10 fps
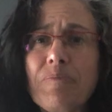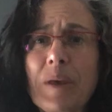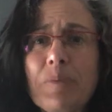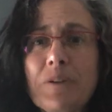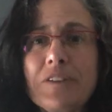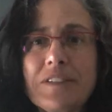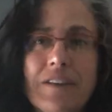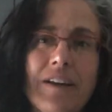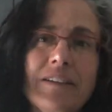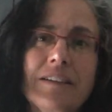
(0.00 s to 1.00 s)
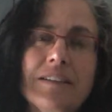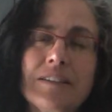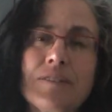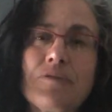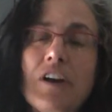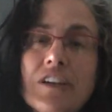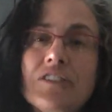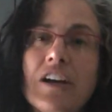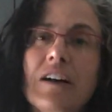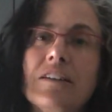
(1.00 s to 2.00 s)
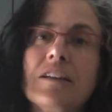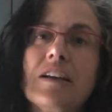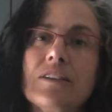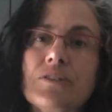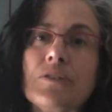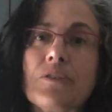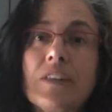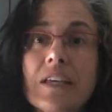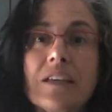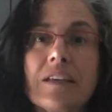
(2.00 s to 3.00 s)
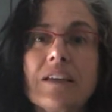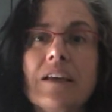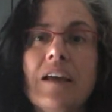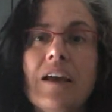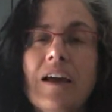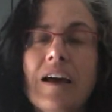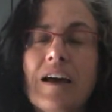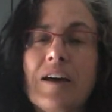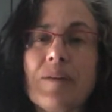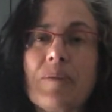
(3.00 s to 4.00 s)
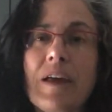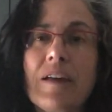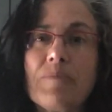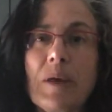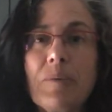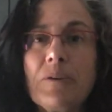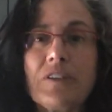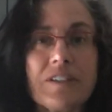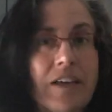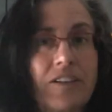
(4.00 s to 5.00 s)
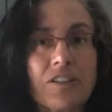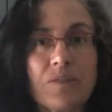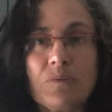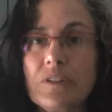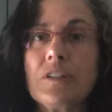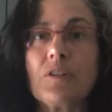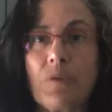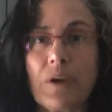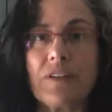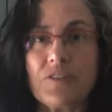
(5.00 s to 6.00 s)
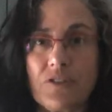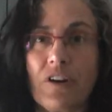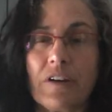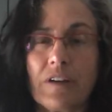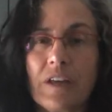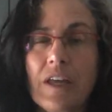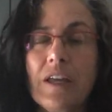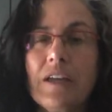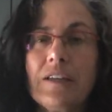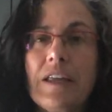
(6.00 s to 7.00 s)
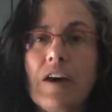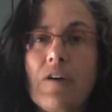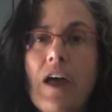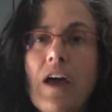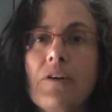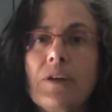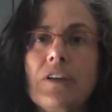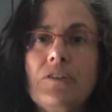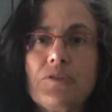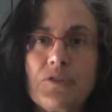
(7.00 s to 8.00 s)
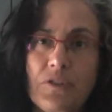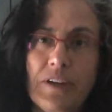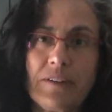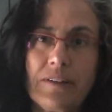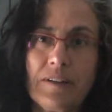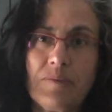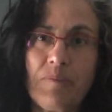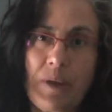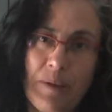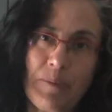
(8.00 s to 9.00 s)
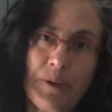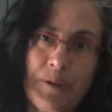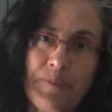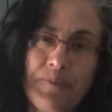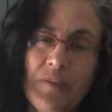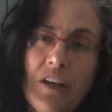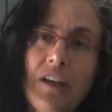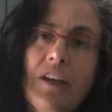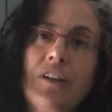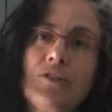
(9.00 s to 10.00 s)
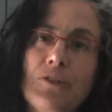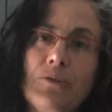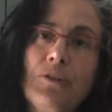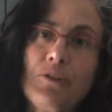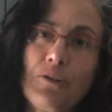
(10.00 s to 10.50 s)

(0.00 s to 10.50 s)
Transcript: paper is not as fragile as you think. Paper is actually really quite strong. Now, how can you strengthen paper? So you